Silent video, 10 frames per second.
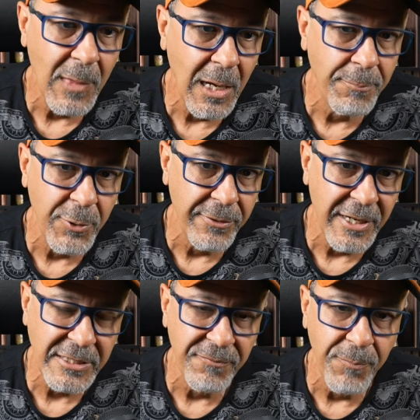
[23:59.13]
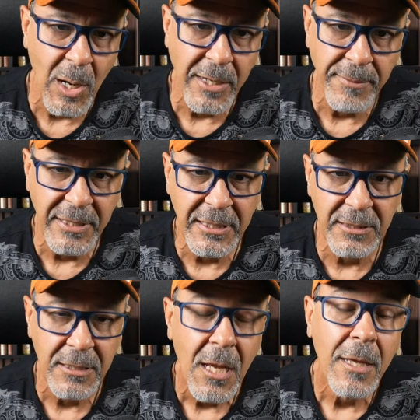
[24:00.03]
a progressive party
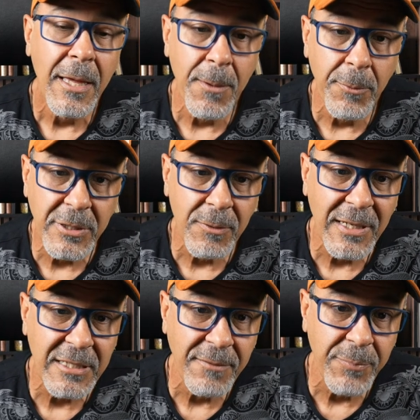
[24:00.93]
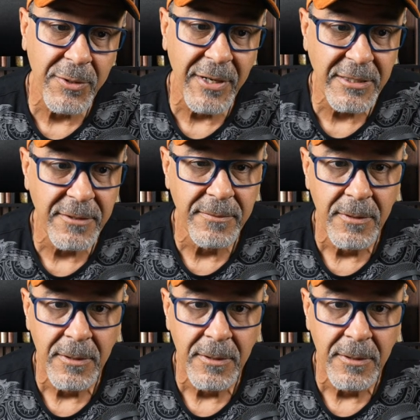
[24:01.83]
because, and the reason why I say progressive,